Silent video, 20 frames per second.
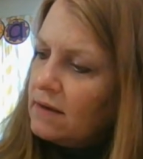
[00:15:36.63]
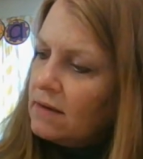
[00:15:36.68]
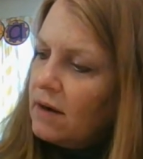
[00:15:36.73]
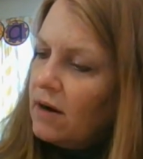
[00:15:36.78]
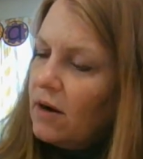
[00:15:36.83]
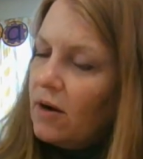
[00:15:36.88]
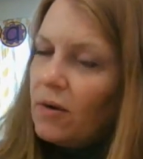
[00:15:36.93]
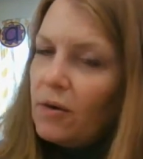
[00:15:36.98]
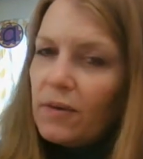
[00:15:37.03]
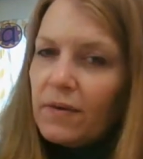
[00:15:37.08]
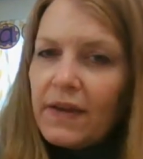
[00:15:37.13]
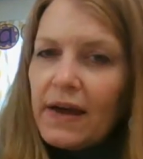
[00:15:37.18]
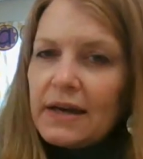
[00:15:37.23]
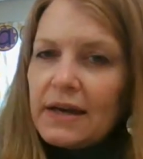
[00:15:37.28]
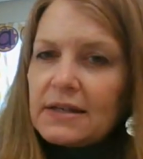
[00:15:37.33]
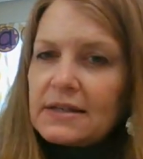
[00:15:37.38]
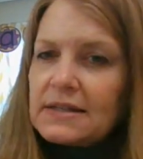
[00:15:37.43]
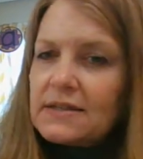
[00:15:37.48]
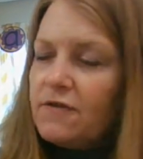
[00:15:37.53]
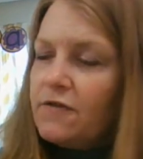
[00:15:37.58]
Oh, that
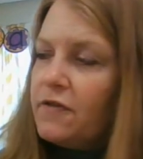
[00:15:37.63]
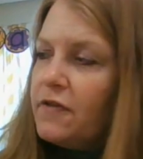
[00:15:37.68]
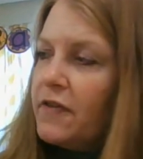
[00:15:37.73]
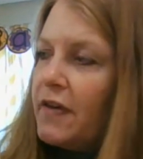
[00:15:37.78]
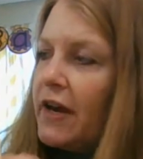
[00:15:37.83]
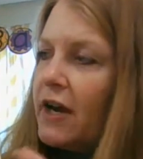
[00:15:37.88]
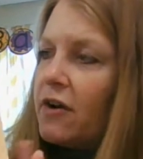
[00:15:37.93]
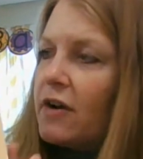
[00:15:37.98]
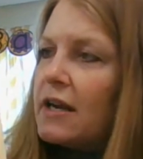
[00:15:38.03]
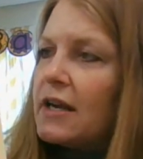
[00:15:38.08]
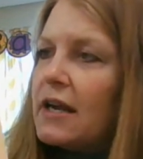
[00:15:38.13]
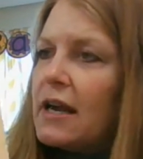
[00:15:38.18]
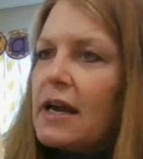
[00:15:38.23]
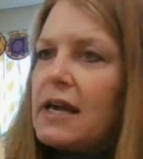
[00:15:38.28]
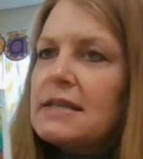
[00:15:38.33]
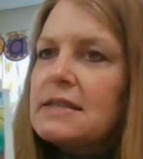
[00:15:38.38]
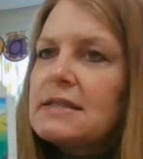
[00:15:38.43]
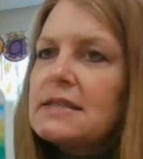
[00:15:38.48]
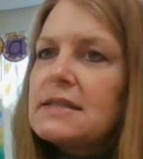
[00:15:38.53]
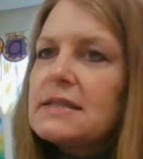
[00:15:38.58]
is very
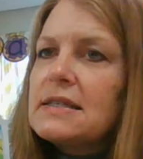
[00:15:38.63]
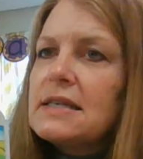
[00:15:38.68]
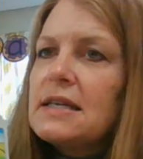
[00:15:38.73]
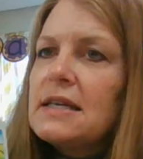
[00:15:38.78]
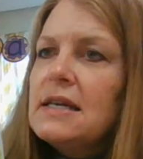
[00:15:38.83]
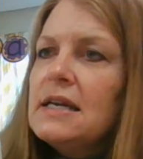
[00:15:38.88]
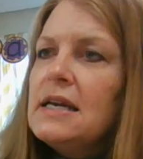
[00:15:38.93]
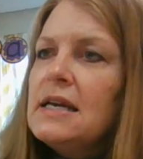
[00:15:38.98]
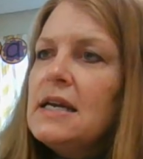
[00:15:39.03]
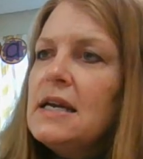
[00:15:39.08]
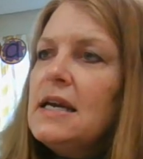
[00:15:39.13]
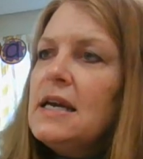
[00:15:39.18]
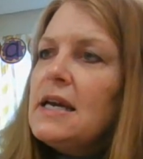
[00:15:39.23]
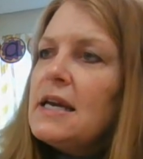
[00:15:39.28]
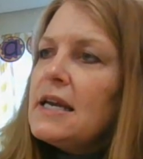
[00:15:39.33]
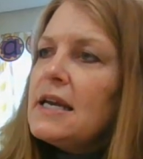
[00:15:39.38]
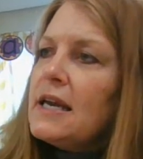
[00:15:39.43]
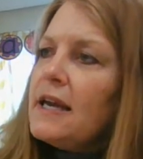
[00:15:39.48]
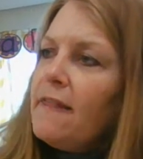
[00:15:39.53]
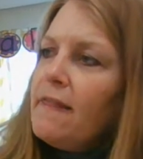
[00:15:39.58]
nice.
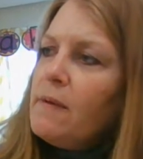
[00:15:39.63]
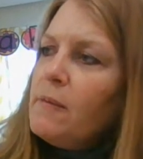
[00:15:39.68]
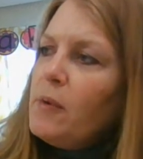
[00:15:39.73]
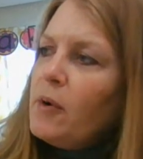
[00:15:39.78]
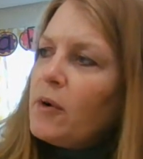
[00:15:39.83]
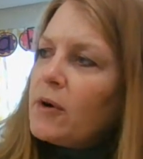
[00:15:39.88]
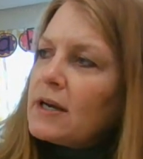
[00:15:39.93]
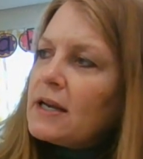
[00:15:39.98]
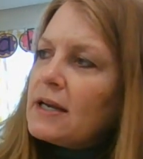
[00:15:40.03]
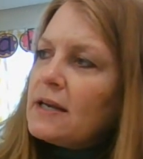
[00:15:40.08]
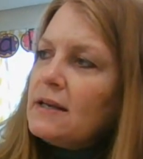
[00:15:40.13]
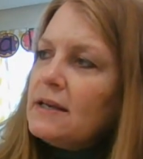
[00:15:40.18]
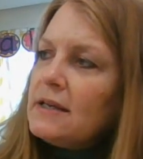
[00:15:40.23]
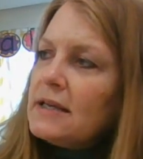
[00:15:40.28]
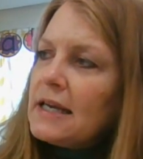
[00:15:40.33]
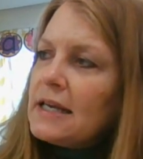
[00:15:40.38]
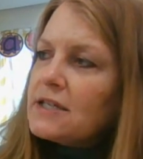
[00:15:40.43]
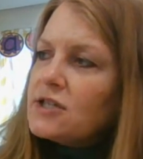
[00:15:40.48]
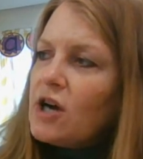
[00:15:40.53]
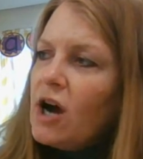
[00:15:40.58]
In the morning,
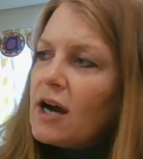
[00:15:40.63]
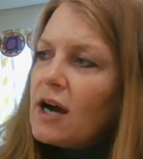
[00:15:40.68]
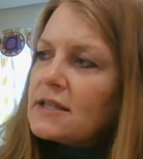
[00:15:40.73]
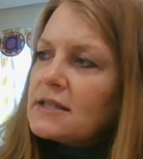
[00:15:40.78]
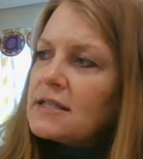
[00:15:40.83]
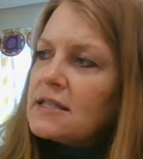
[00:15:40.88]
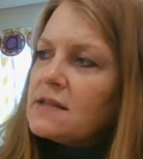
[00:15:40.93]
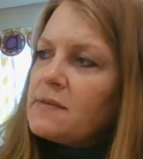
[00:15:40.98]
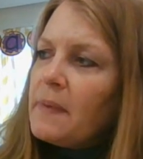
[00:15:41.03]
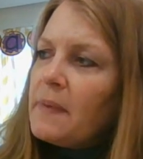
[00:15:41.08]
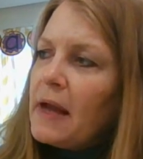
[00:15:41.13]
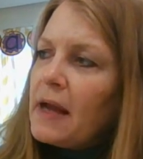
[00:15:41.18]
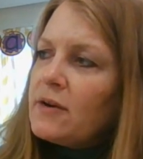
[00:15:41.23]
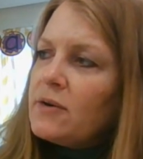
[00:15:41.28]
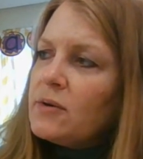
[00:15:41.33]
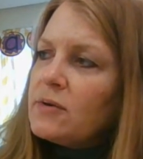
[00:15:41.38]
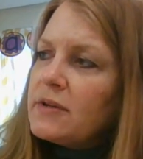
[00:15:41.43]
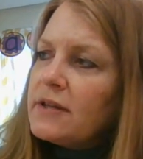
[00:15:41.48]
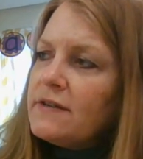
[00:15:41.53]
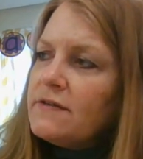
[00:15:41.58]
he talked to the man
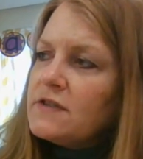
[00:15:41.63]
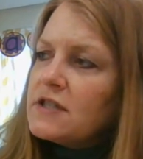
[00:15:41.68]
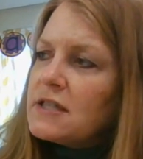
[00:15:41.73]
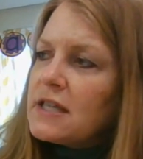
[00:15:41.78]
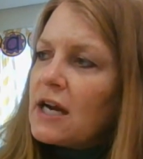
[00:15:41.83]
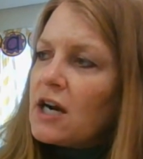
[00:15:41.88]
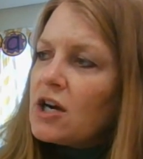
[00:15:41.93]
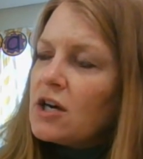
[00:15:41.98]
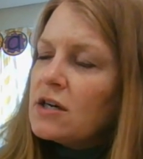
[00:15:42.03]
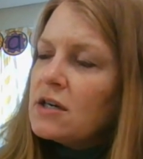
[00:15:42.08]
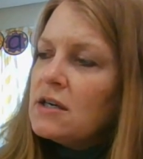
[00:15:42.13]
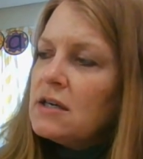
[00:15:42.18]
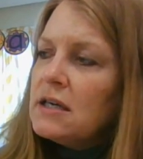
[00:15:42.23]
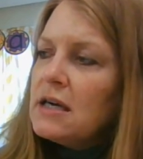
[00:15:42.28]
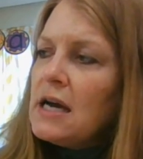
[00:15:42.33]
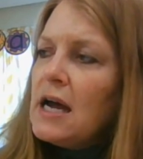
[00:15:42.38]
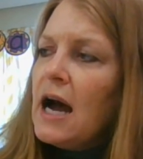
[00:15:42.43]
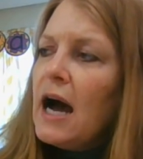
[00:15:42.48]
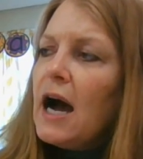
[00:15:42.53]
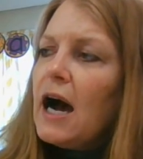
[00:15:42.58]
who lived there.
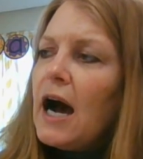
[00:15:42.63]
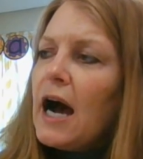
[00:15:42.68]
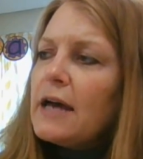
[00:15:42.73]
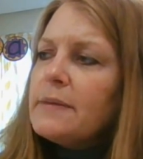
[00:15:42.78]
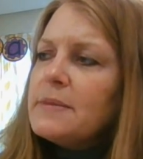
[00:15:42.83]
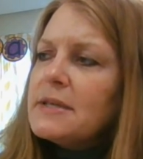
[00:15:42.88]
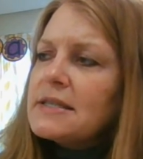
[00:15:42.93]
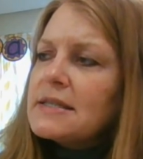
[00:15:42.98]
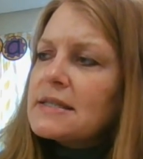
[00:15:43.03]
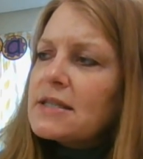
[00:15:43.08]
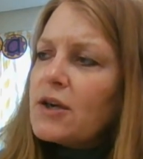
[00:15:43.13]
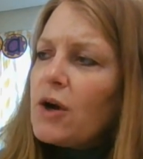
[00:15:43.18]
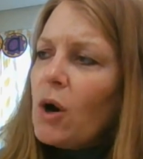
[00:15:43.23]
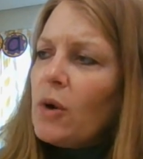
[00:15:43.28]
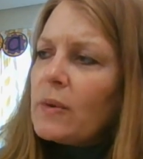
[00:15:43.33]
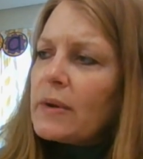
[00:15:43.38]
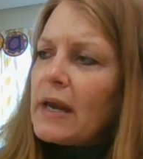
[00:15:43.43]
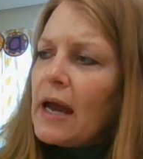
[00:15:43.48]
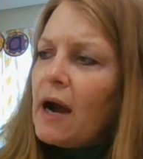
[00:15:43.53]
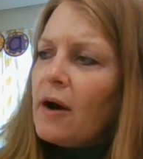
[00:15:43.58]
I must go
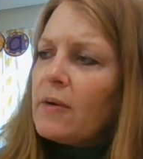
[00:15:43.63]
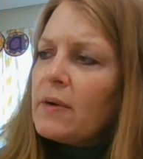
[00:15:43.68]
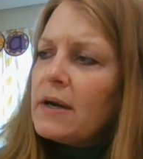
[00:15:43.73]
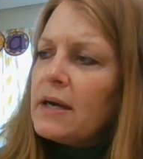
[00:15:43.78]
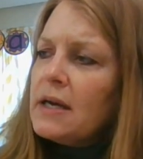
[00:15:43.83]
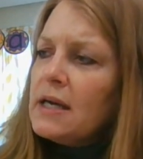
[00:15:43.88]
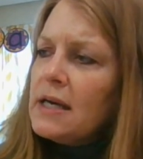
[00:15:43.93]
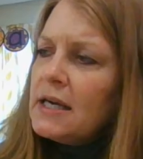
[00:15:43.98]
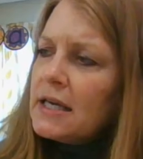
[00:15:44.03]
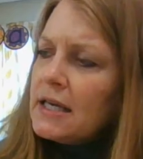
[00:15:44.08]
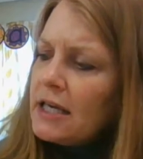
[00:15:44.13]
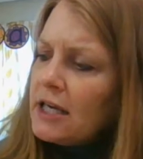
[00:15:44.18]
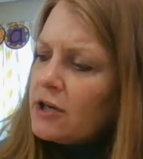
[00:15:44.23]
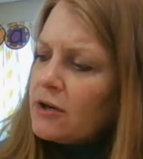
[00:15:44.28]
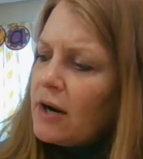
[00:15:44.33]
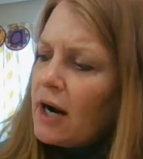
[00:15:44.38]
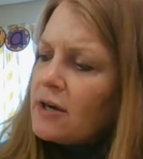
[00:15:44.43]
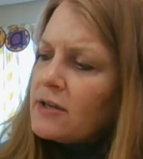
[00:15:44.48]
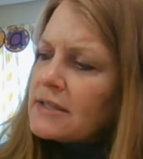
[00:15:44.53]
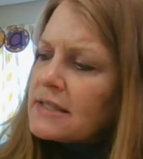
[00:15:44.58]
now.
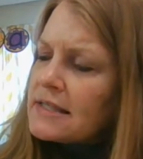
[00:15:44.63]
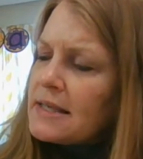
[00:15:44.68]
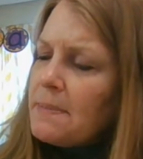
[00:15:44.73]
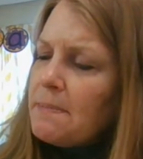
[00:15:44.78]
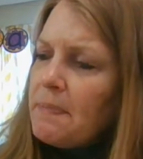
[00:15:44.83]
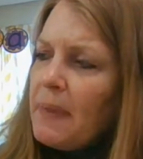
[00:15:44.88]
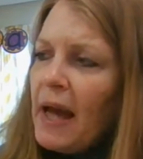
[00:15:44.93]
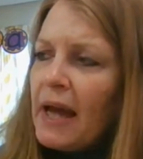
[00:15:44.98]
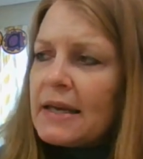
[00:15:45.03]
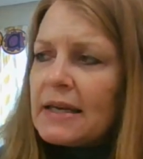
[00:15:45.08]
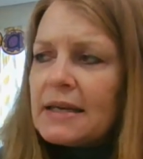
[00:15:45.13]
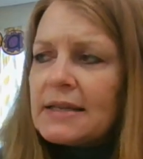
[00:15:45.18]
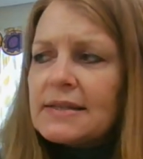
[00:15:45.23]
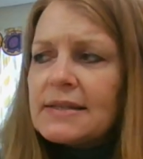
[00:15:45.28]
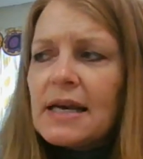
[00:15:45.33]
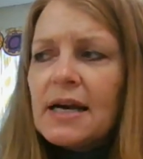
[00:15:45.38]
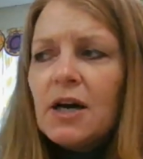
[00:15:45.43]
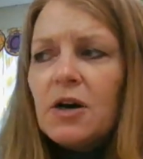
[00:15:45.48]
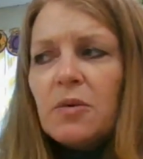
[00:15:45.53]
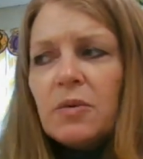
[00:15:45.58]
Here are some pennies.
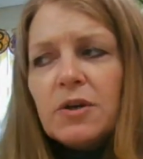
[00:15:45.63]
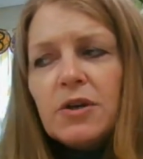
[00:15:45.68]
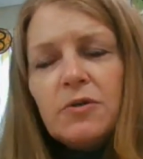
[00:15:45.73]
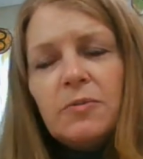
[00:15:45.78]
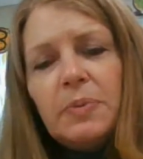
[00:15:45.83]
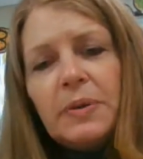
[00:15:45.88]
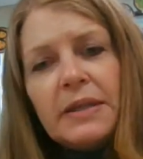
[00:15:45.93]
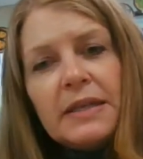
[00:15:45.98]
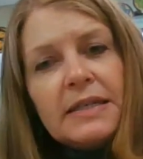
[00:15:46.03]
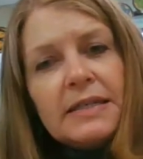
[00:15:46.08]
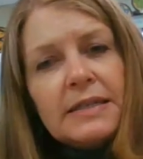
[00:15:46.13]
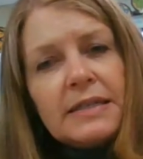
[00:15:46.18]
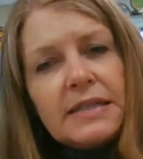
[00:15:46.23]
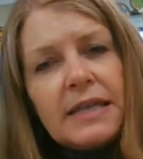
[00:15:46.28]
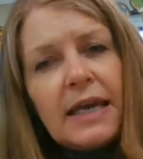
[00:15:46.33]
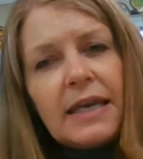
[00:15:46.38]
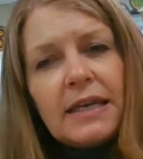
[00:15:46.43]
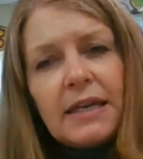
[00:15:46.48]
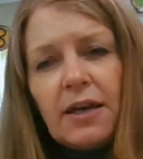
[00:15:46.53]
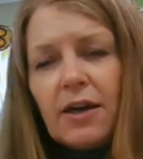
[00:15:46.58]
Will you please
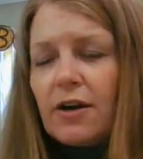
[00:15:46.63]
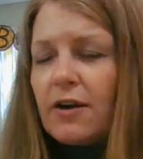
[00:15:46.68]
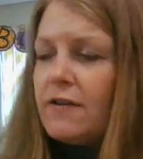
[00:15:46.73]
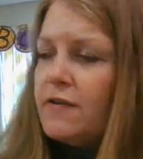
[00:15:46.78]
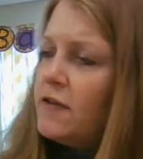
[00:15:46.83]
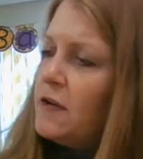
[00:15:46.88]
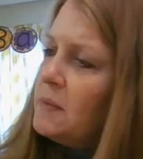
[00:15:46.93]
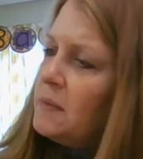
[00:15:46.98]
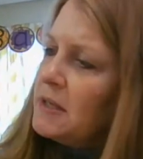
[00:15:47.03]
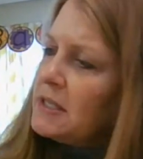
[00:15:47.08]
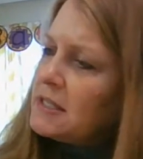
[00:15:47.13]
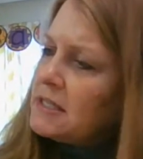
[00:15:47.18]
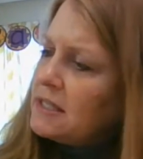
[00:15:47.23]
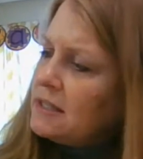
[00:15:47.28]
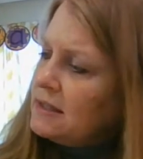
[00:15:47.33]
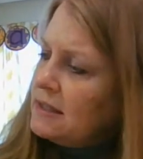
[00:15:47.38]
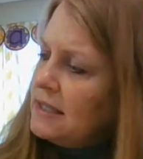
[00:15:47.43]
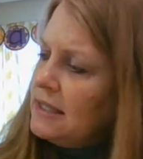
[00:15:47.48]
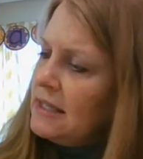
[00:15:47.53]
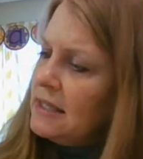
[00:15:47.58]
take care of him
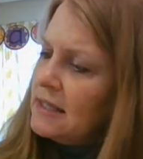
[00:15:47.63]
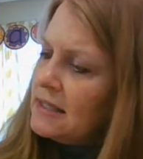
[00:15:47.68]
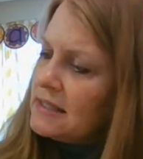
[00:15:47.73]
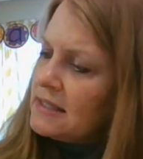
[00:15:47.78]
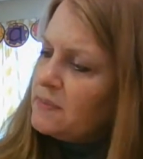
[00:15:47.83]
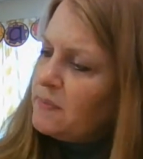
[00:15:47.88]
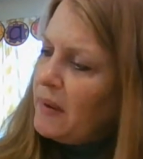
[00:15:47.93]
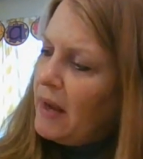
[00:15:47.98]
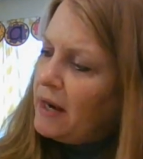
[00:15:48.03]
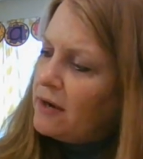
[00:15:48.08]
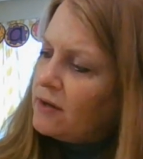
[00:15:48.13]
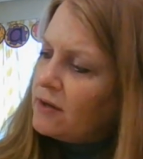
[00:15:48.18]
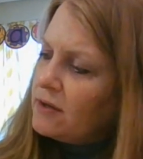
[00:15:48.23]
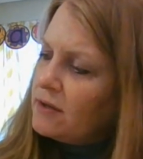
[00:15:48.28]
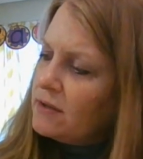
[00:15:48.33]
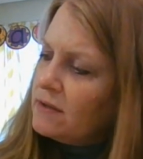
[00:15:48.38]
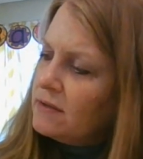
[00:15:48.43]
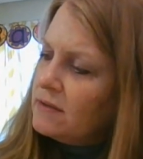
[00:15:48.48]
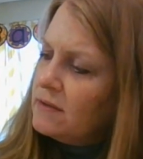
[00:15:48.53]
until he is better?